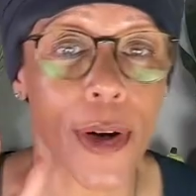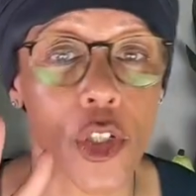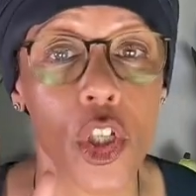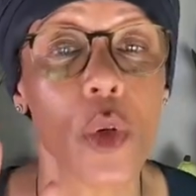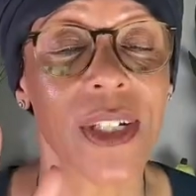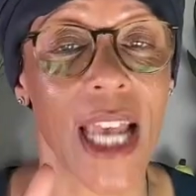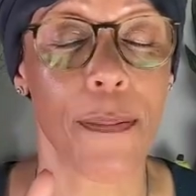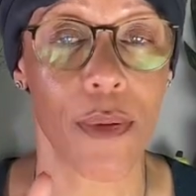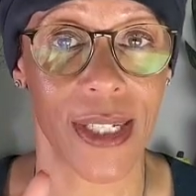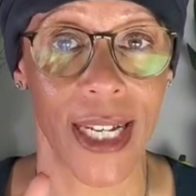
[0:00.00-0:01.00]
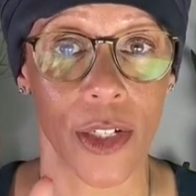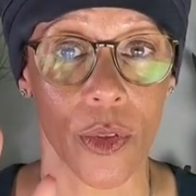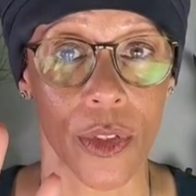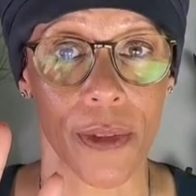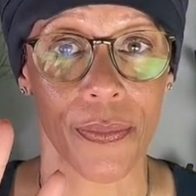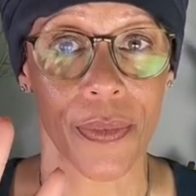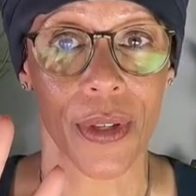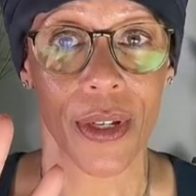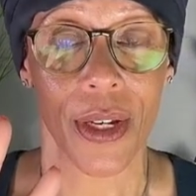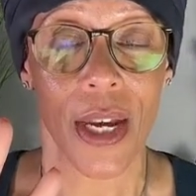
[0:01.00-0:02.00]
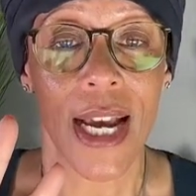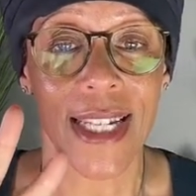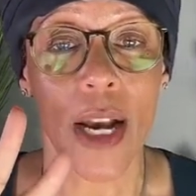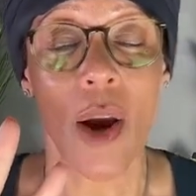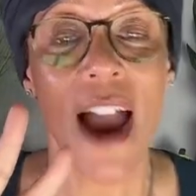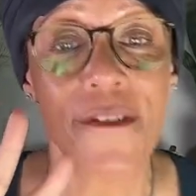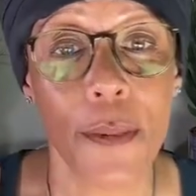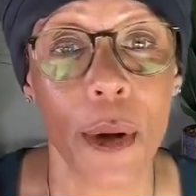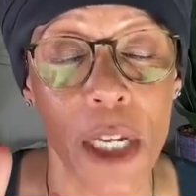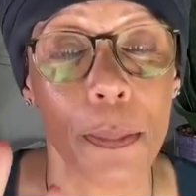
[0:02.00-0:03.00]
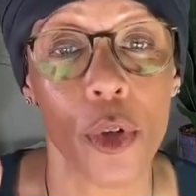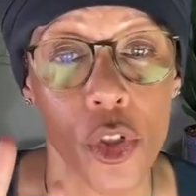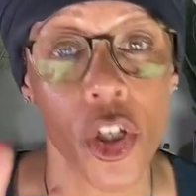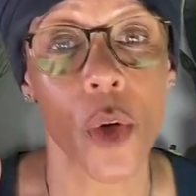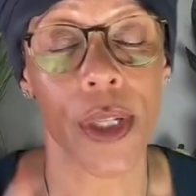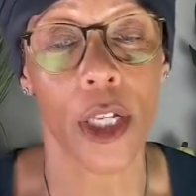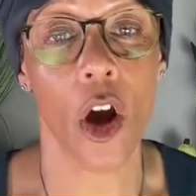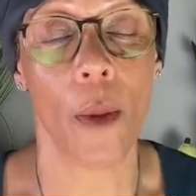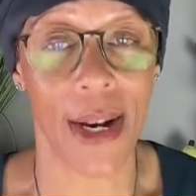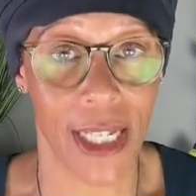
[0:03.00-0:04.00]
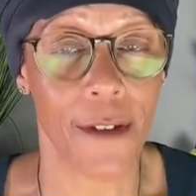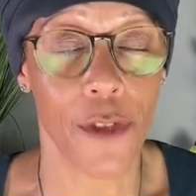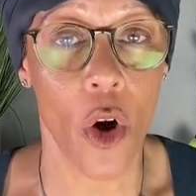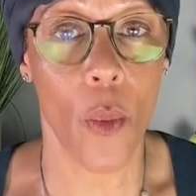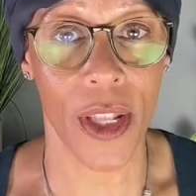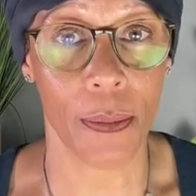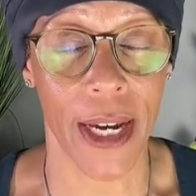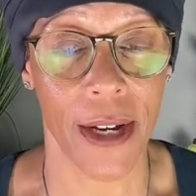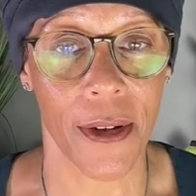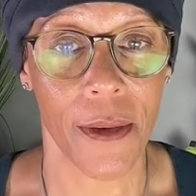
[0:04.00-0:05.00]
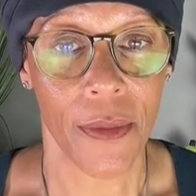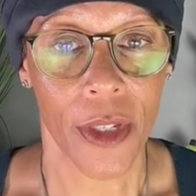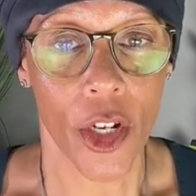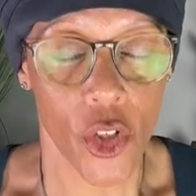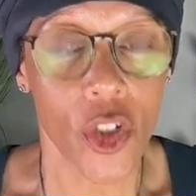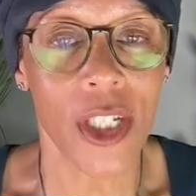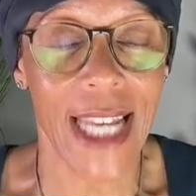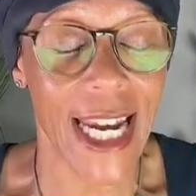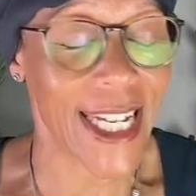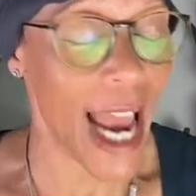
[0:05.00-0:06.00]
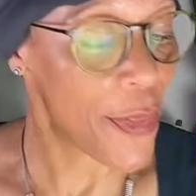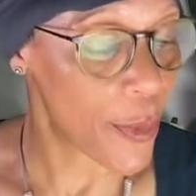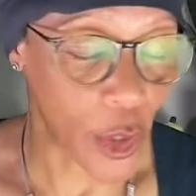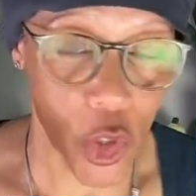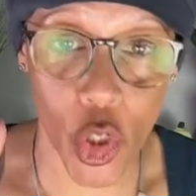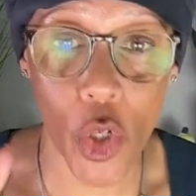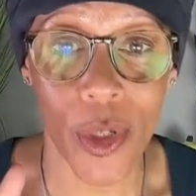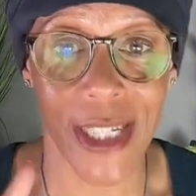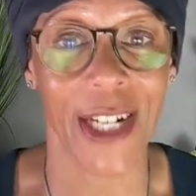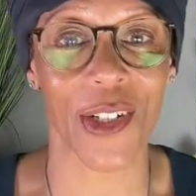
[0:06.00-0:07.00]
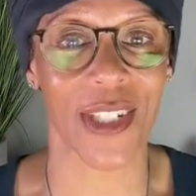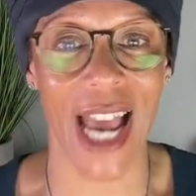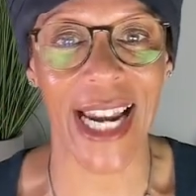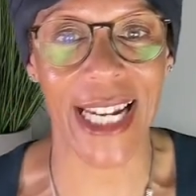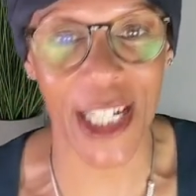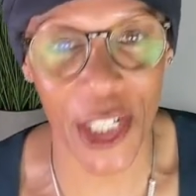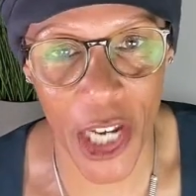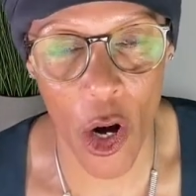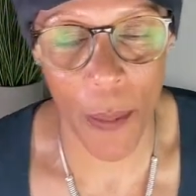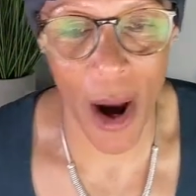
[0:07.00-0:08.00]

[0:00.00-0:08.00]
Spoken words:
there are two separate signals. So everybody put 2 in the comments if you're with me. Just say, yeah, there are 2 signals I need to know